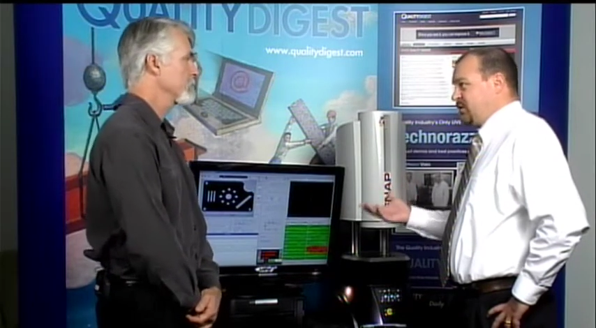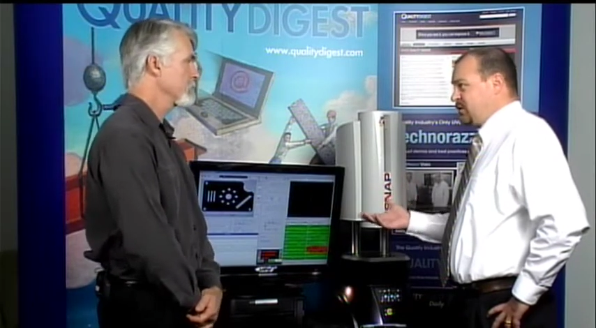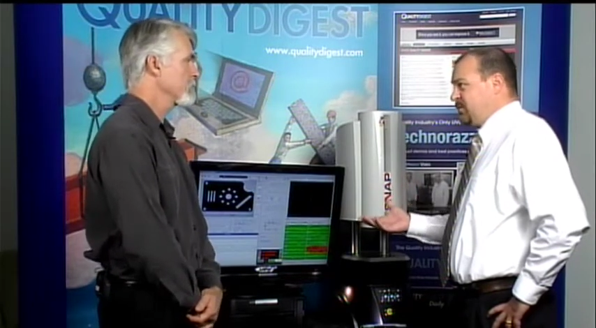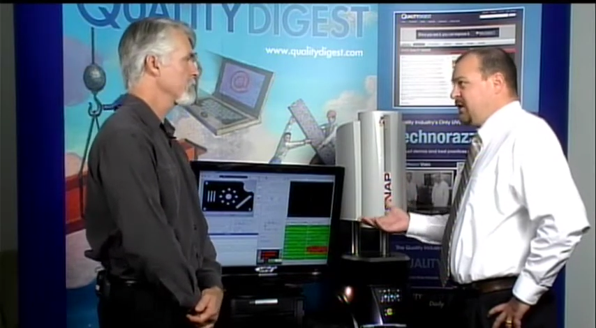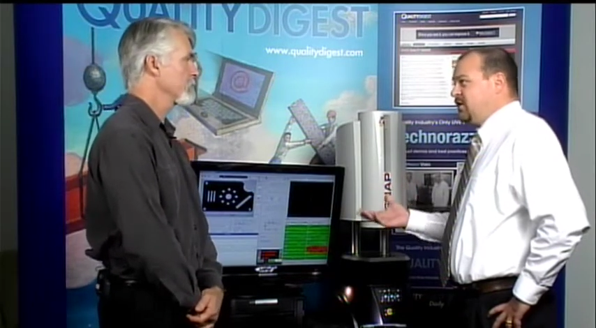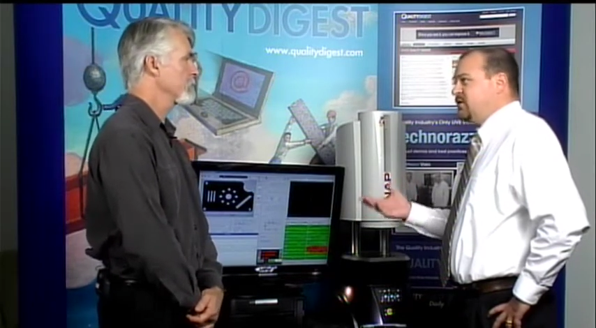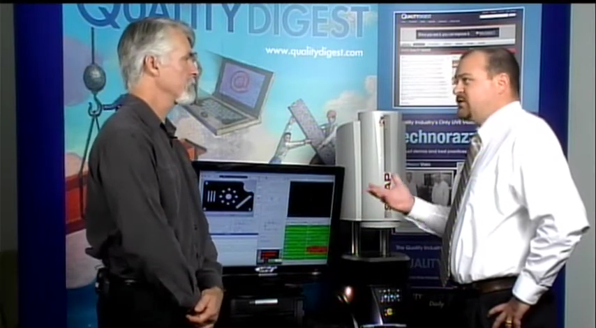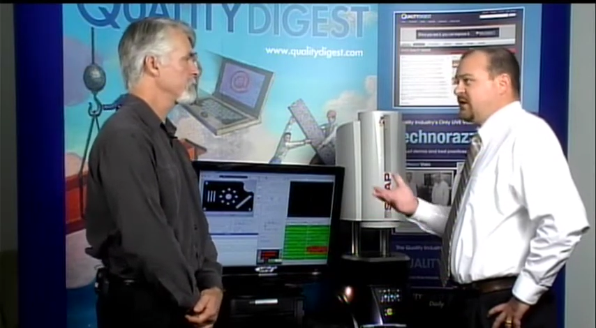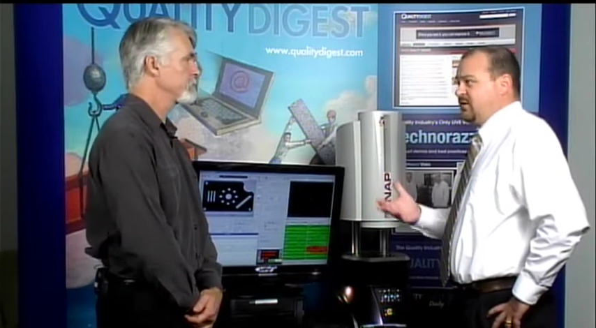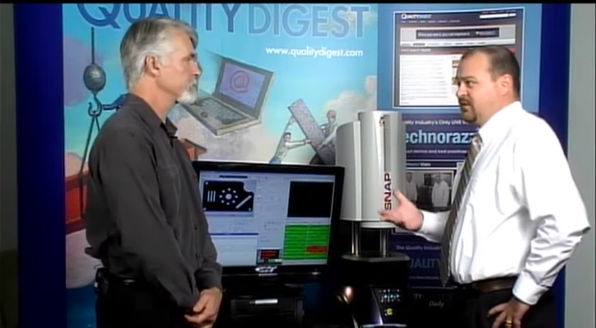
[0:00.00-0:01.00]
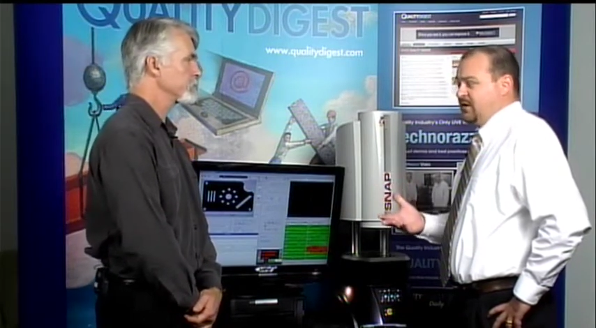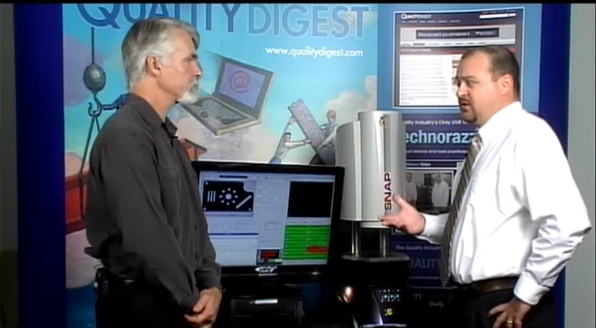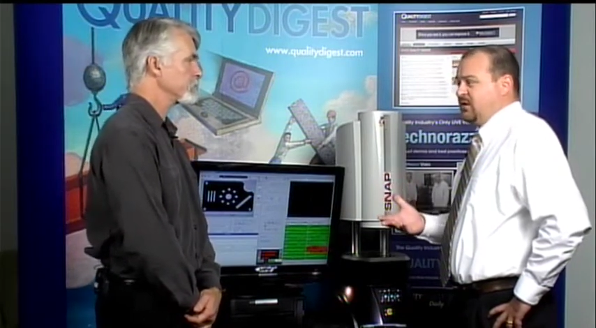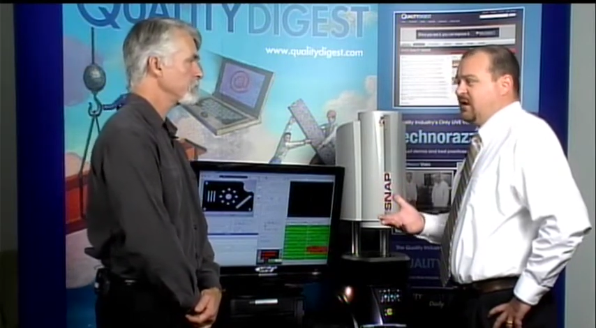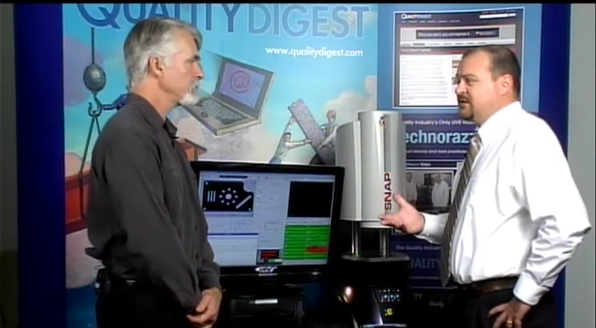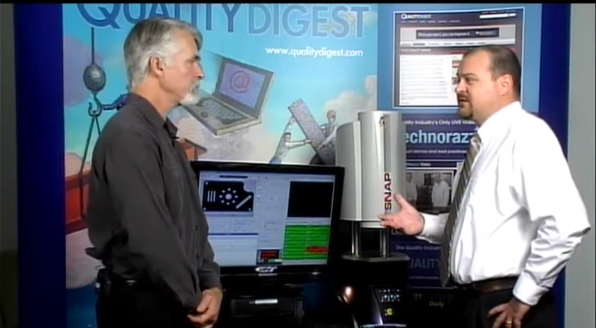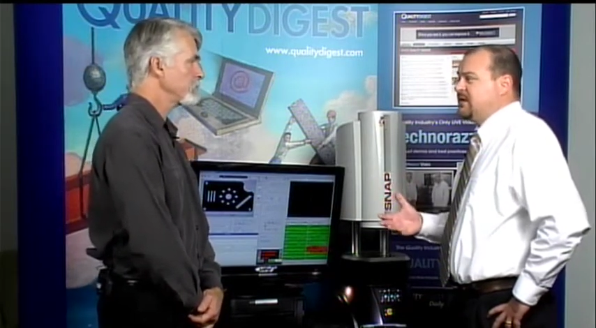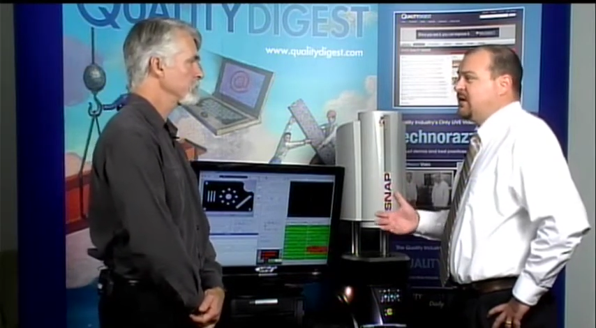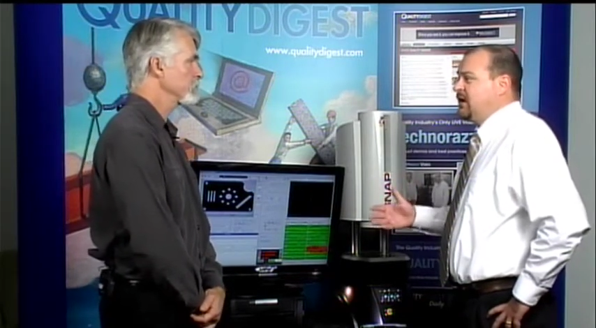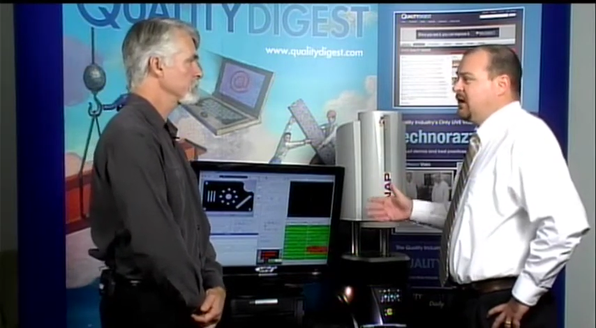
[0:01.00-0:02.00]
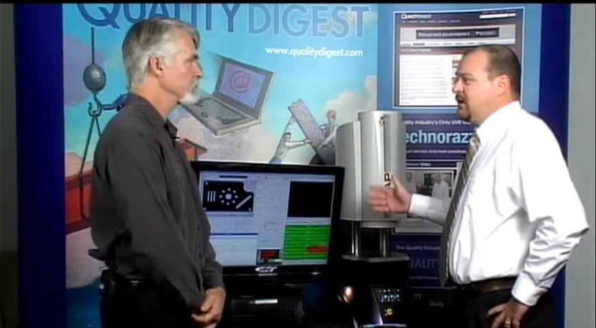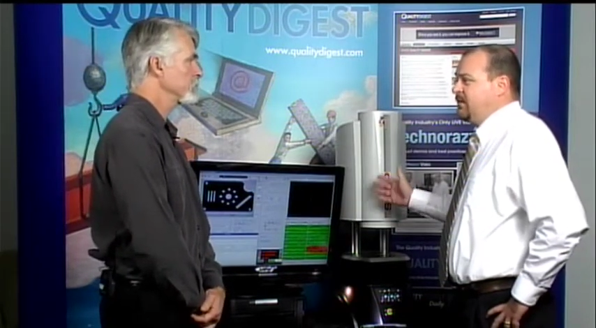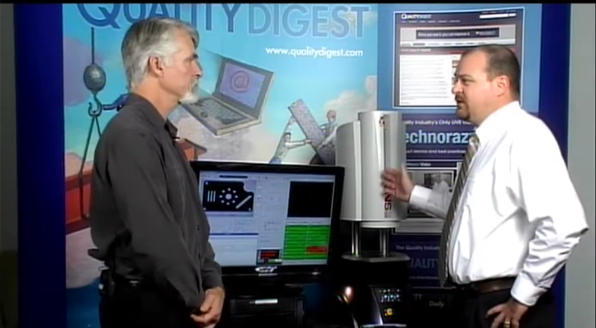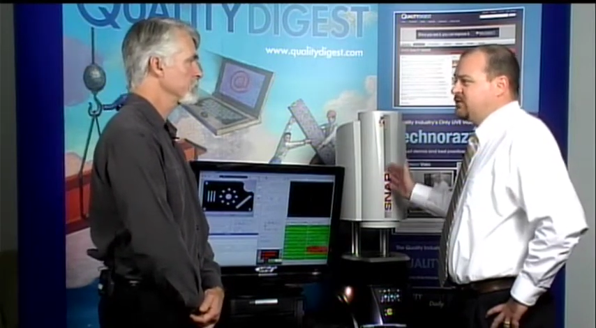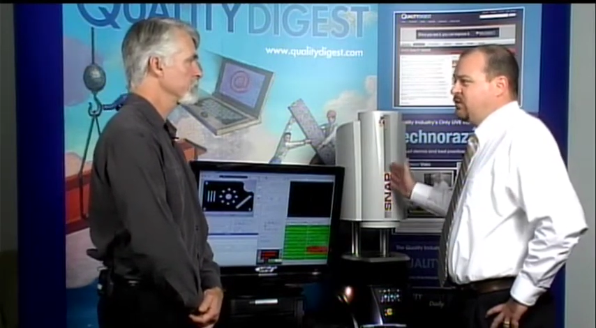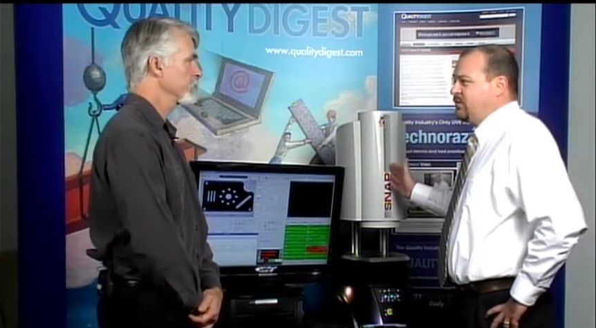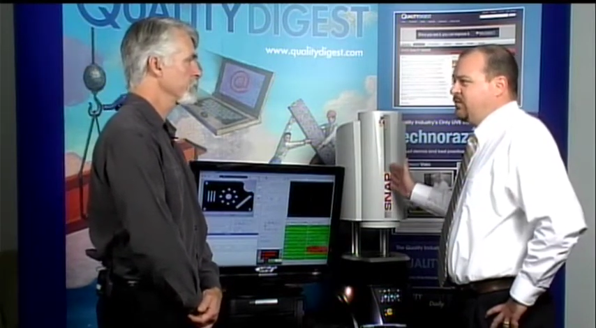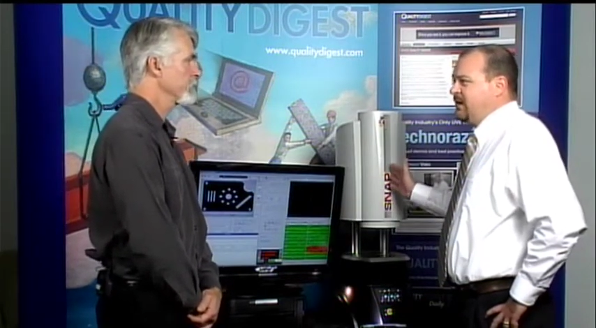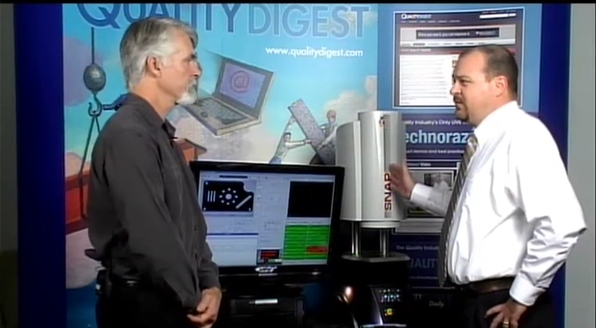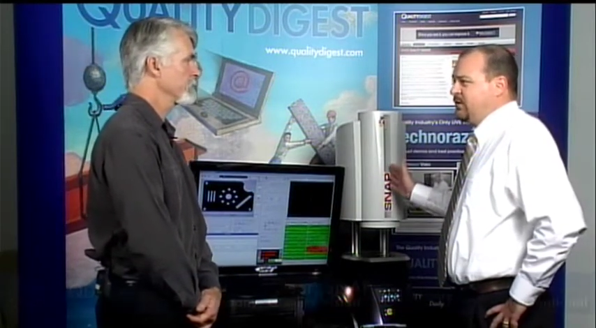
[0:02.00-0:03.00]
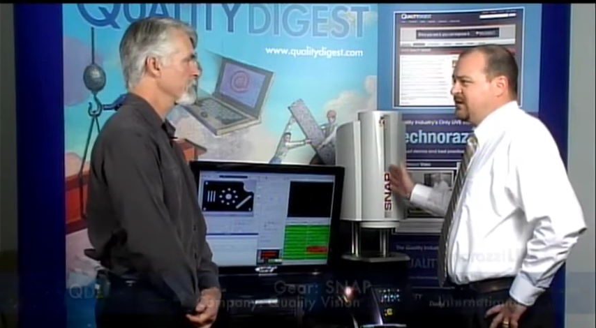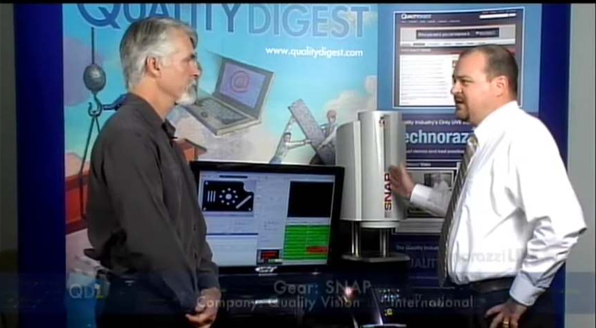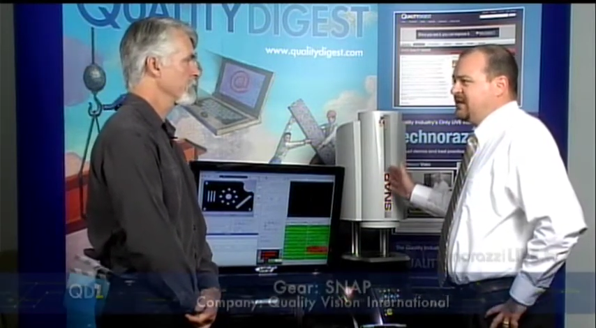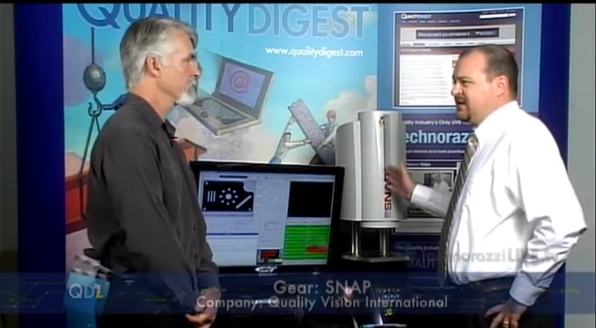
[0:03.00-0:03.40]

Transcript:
Speaker 1: our comparators and our video lines, um, and so we've been able to take